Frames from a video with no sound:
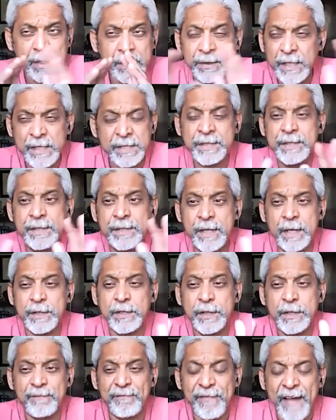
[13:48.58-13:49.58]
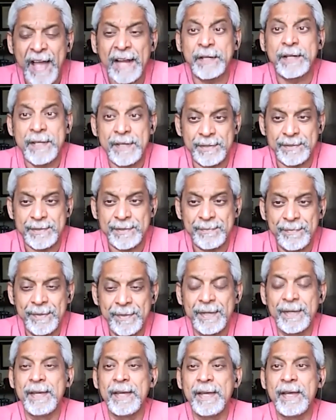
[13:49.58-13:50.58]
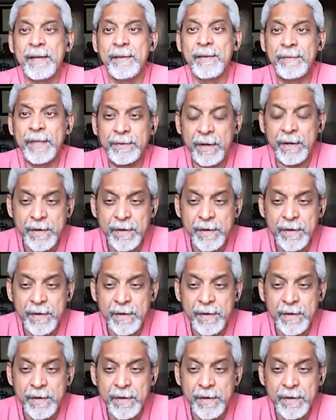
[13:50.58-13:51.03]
this, the fact is that